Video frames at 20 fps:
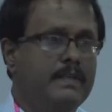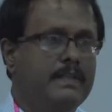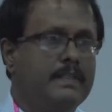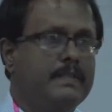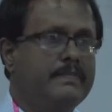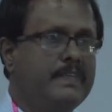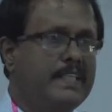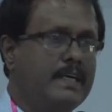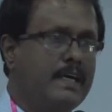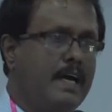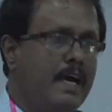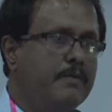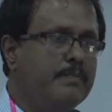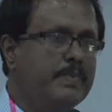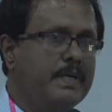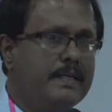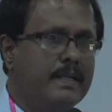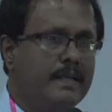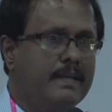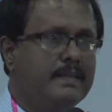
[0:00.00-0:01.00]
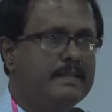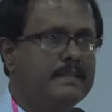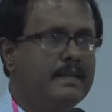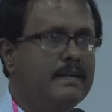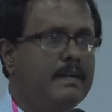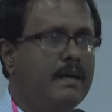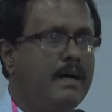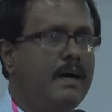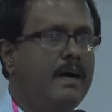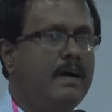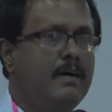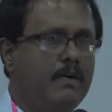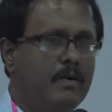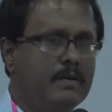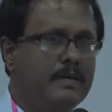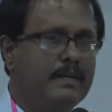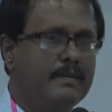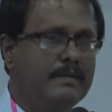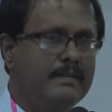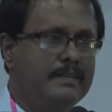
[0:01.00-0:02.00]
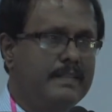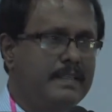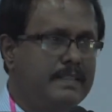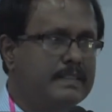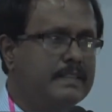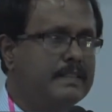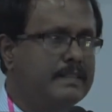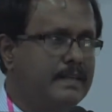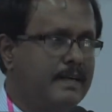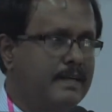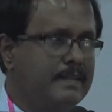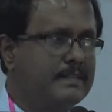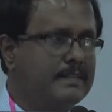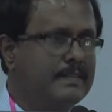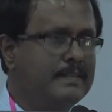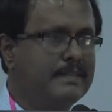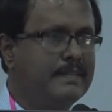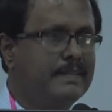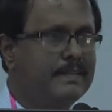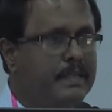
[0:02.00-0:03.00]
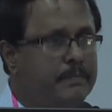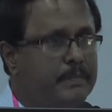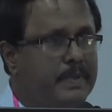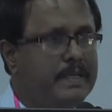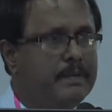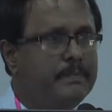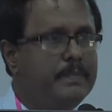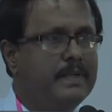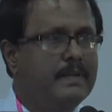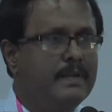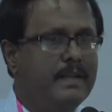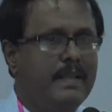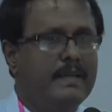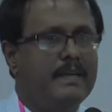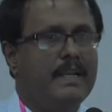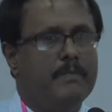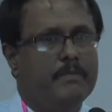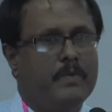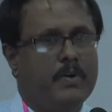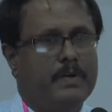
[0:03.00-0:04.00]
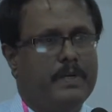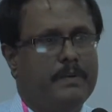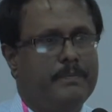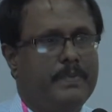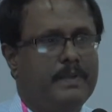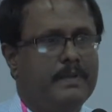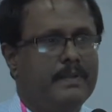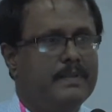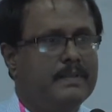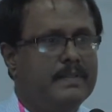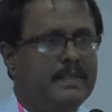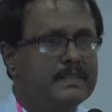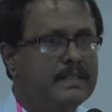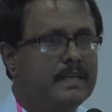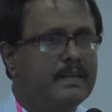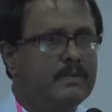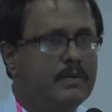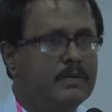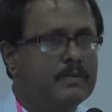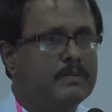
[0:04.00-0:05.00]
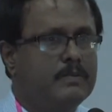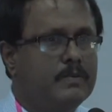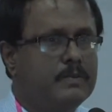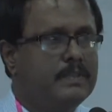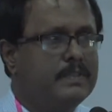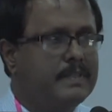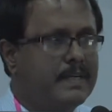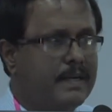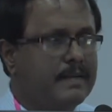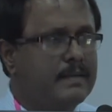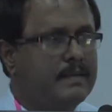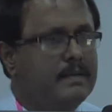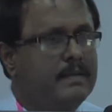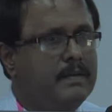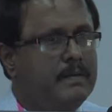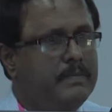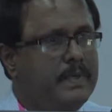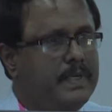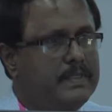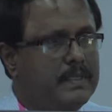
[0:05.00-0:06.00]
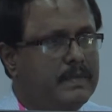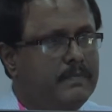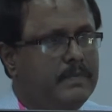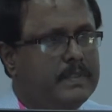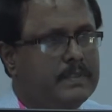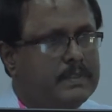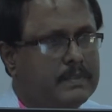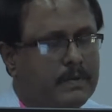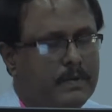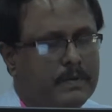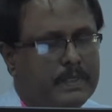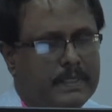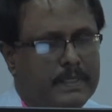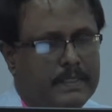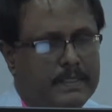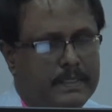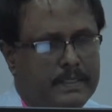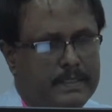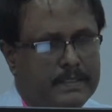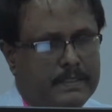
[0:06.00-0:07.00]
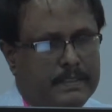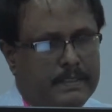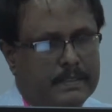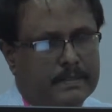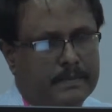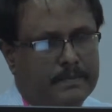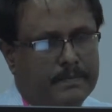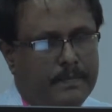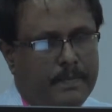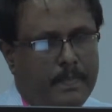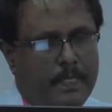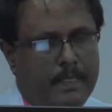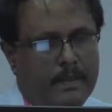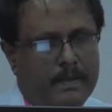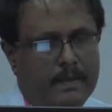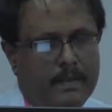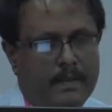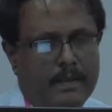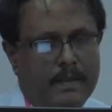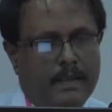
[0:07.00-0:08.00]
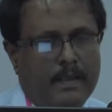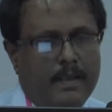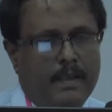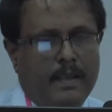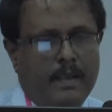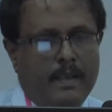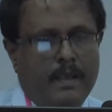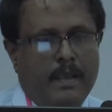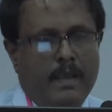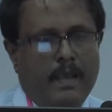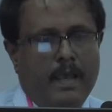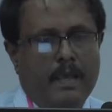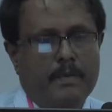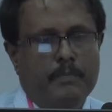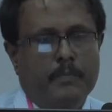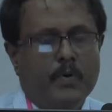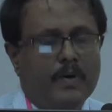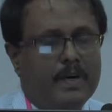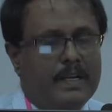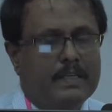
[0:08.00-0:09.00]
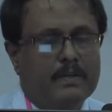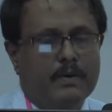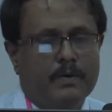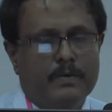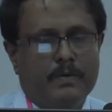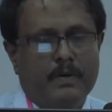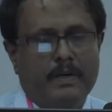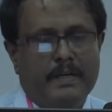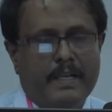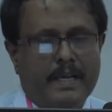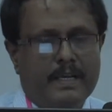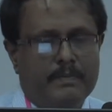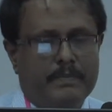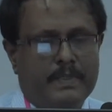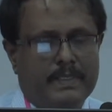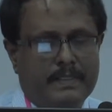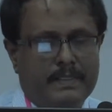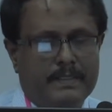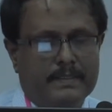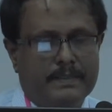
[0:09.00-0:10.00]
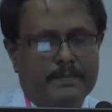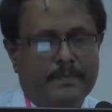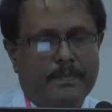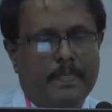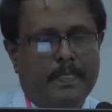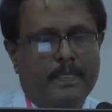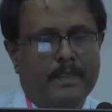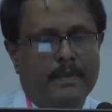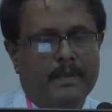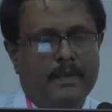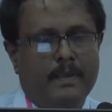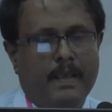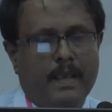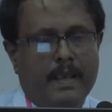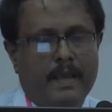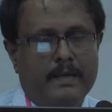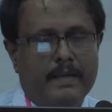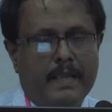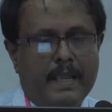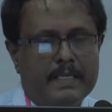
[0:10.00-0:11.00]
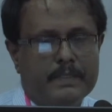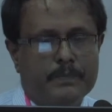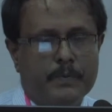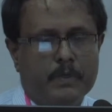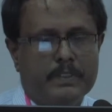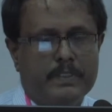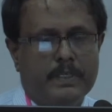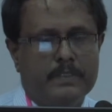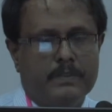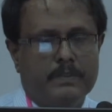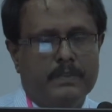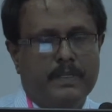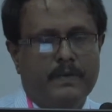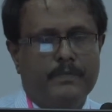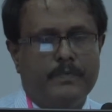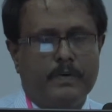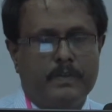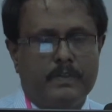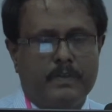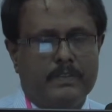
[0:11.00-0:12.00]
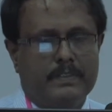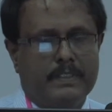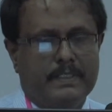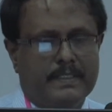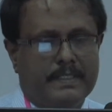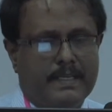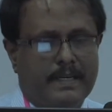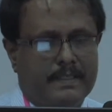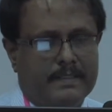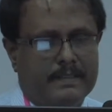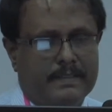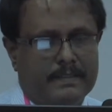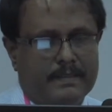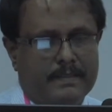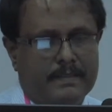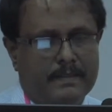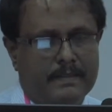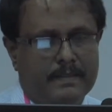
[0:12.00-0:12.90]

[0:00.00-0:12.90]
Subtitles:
with the hypertension are on these drugs, nifedipine and amlodipine. These are not good drugs for patients with chronic kidney disease. And poorly controlled diabetes and exposure to nephrotoxic drugs.